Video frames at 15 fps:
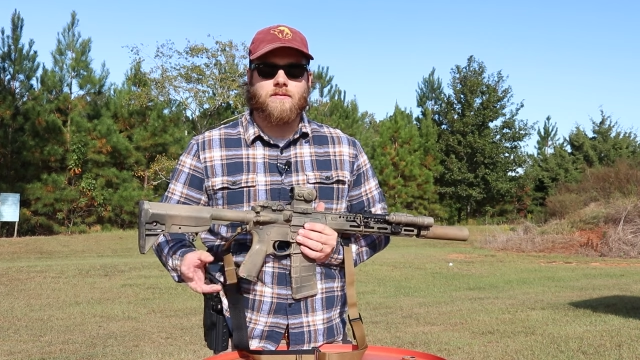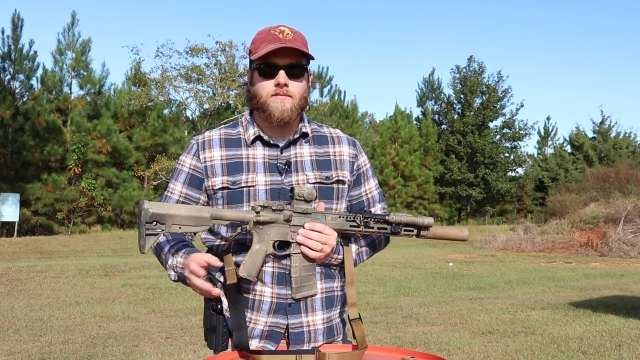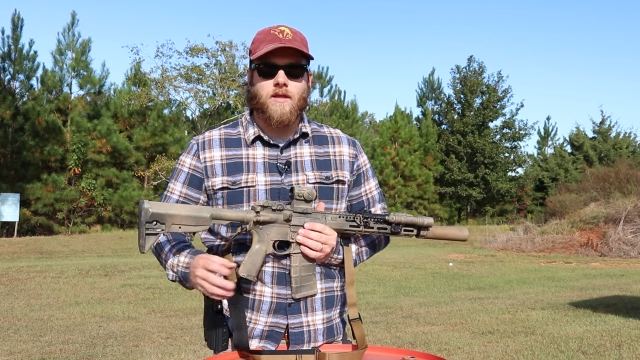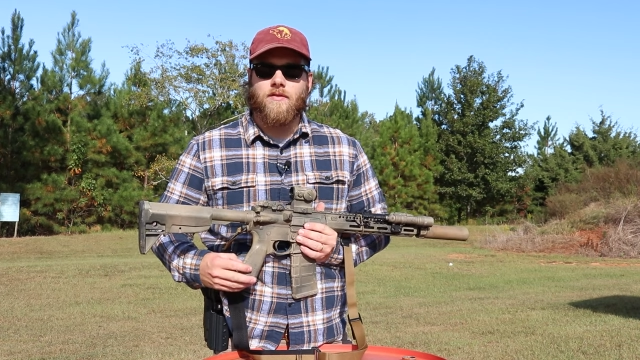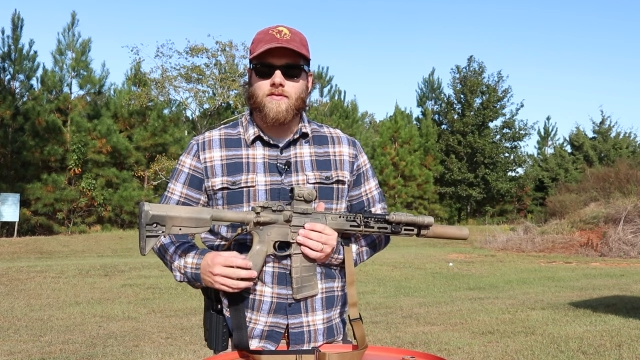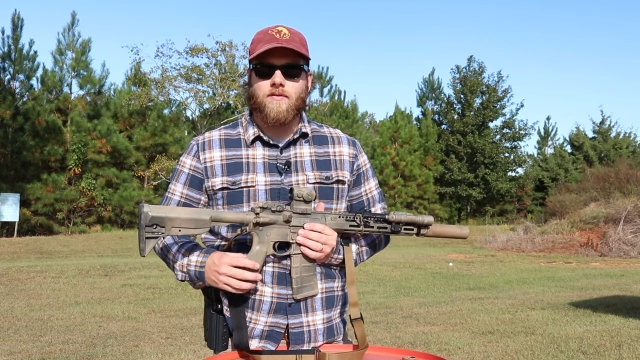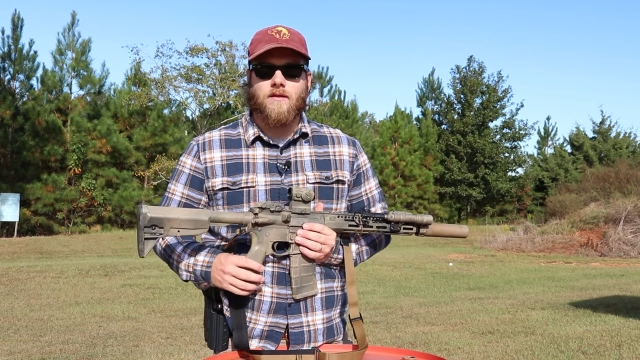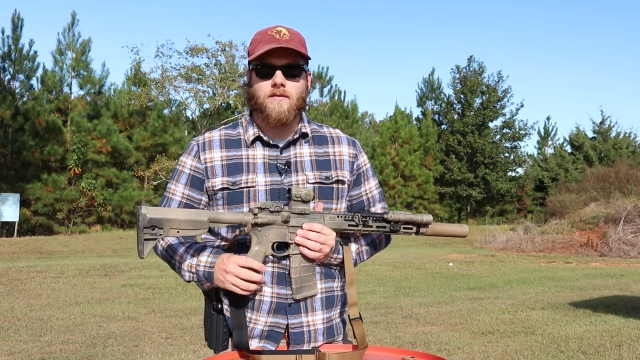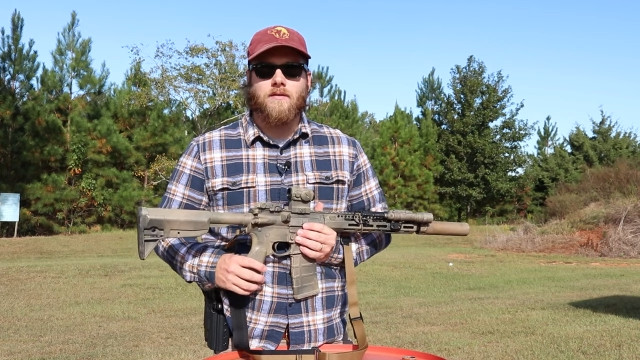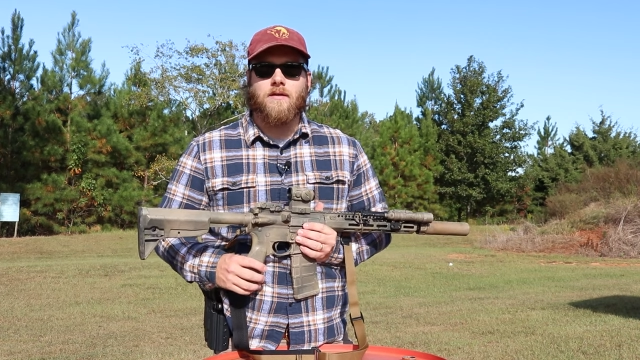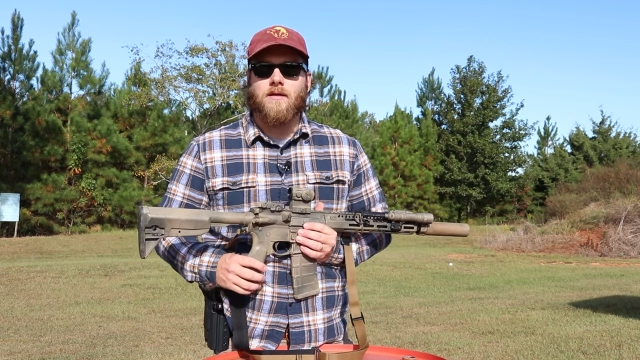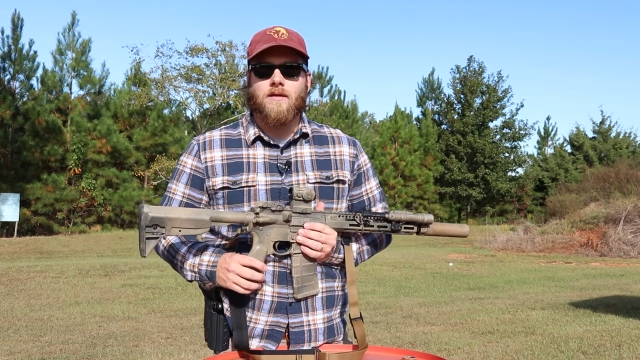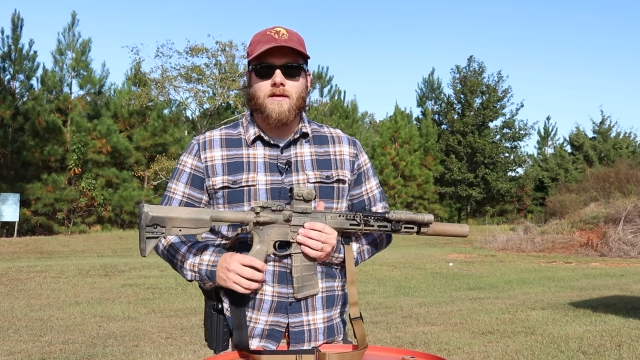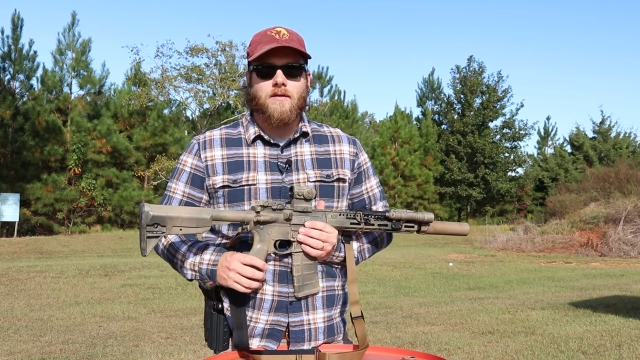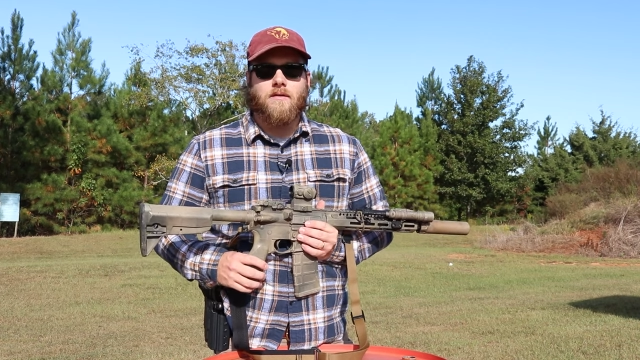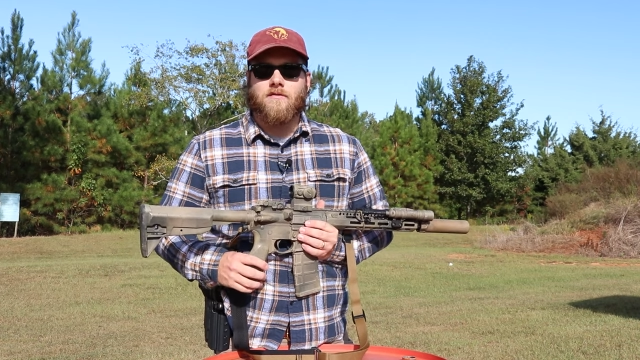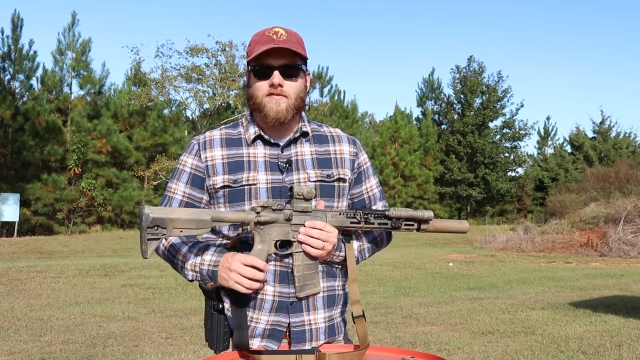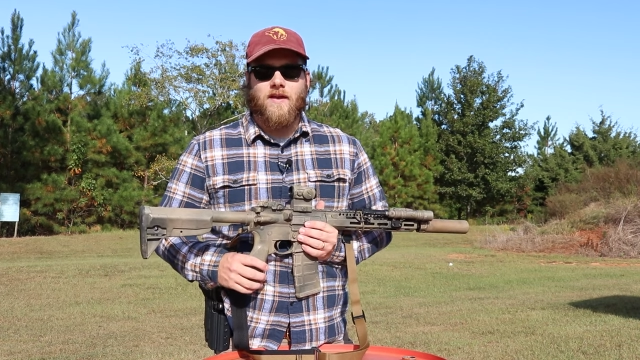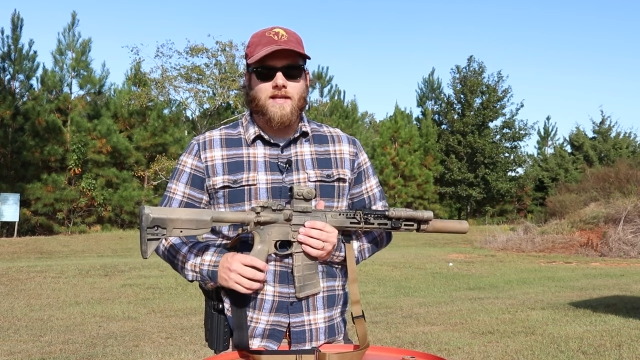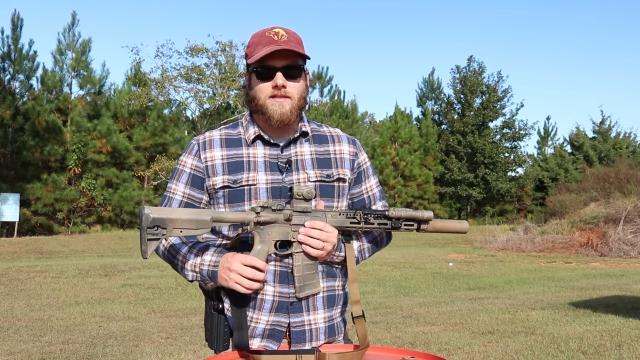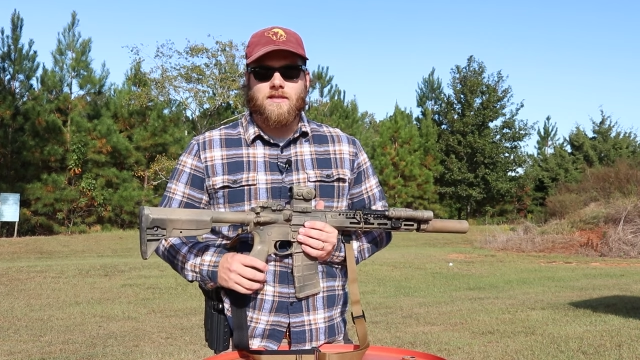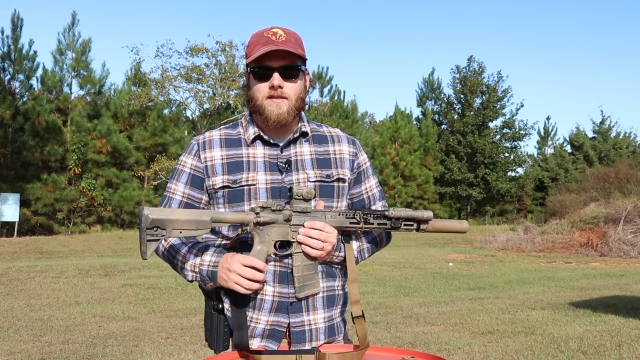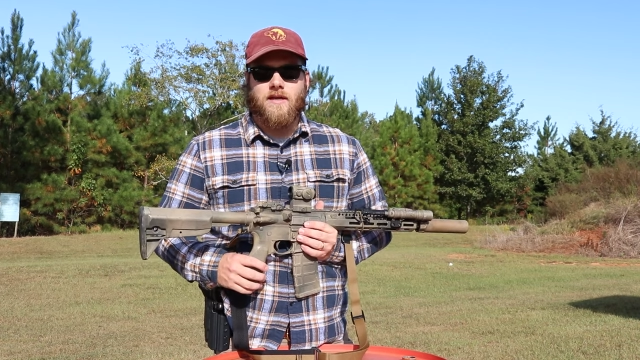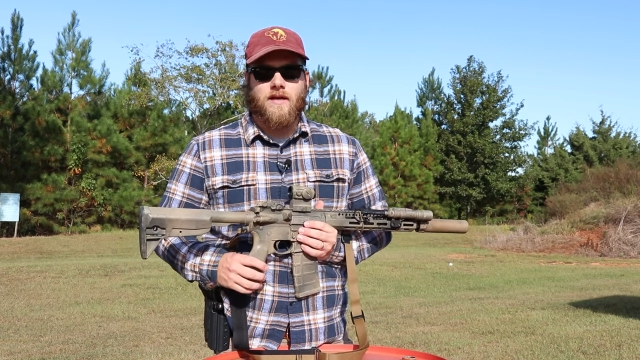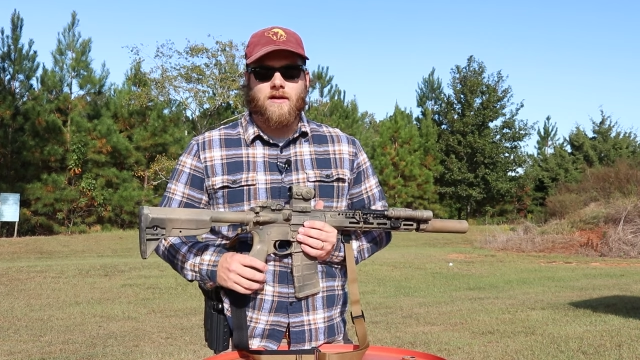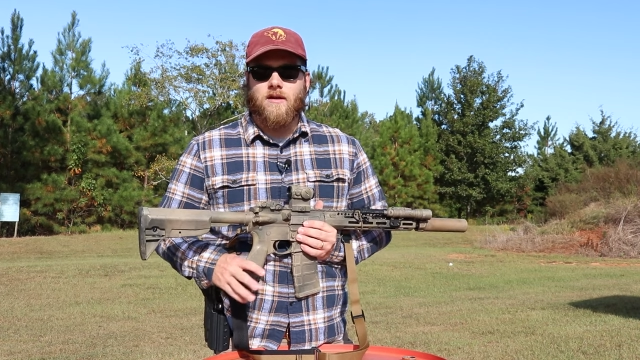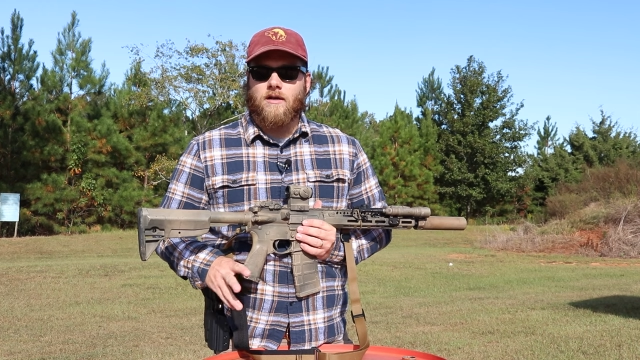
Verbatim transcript: Nothing fancy there,